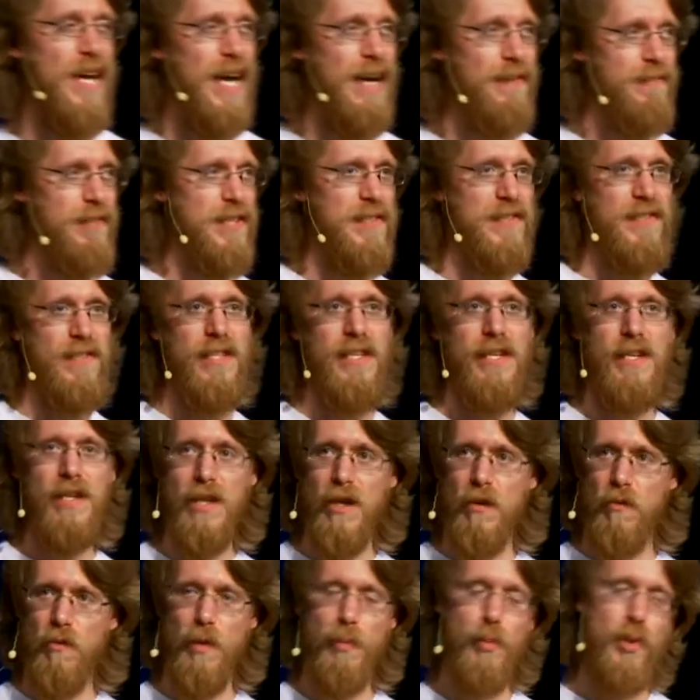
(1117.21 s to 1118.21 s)
obviously,
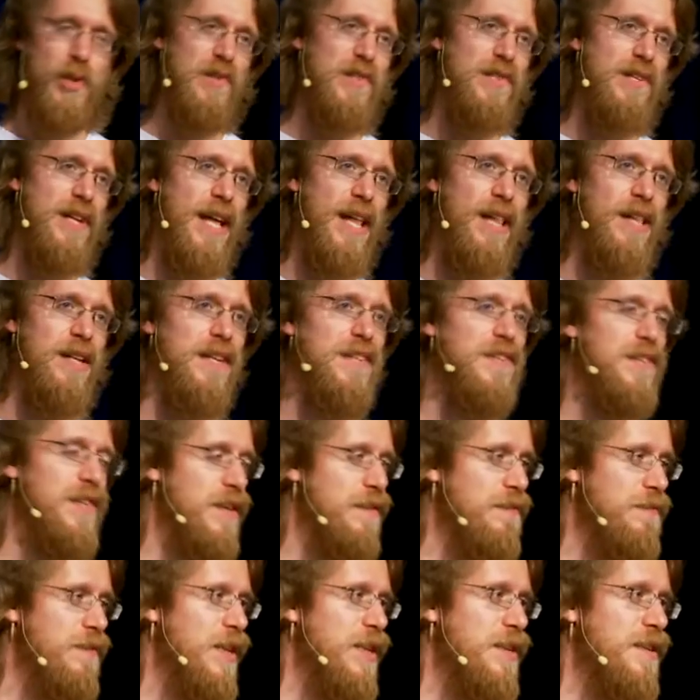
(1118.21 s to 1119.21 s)
where personalities
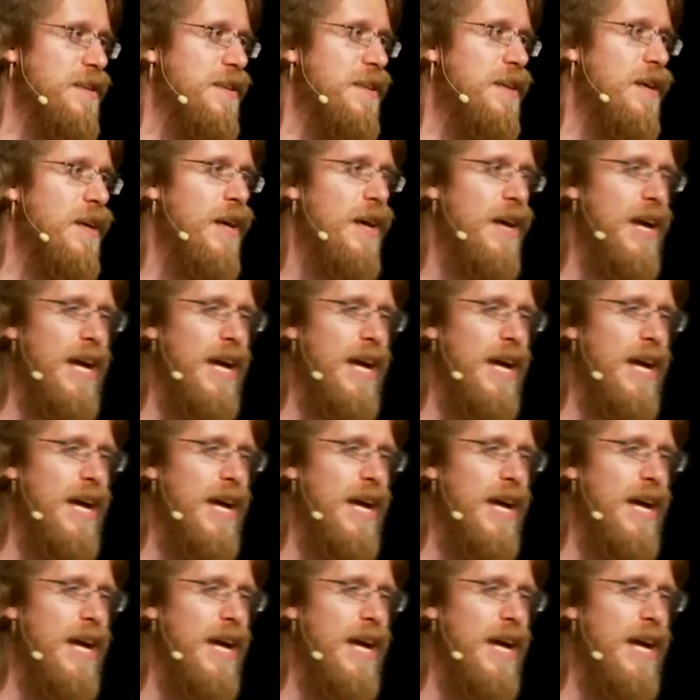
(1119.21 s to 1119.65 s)
conflicted,